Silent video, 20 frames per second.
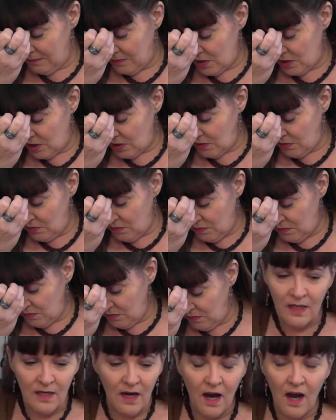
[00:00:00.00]

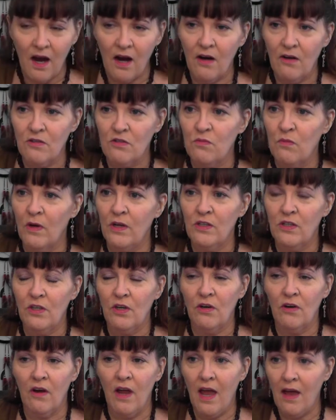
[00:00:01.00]
to cards when
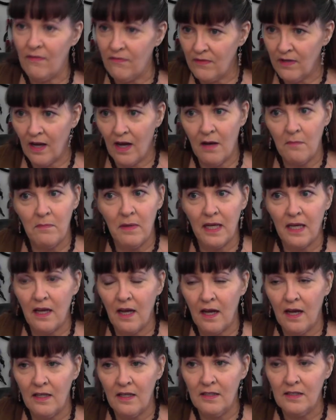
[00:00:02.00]
you're effed up,
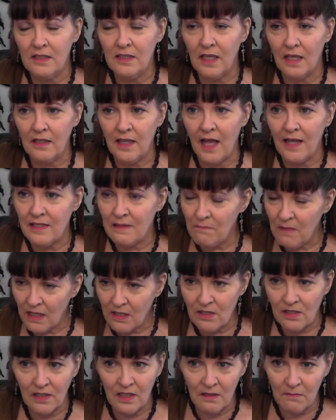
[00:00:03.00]
and that's
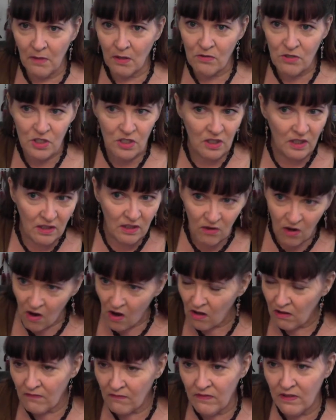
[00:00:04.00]
mentally and emotionally and
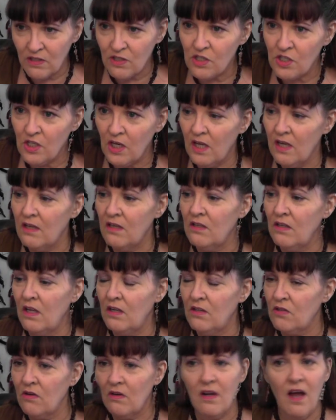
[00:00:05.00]
all of the shit, and
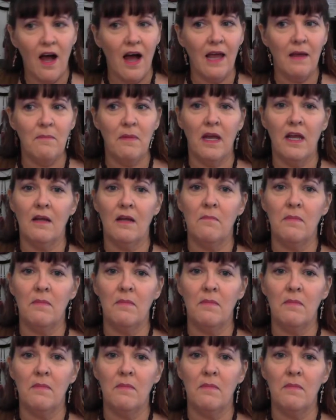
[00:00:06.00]
that you're in high beta,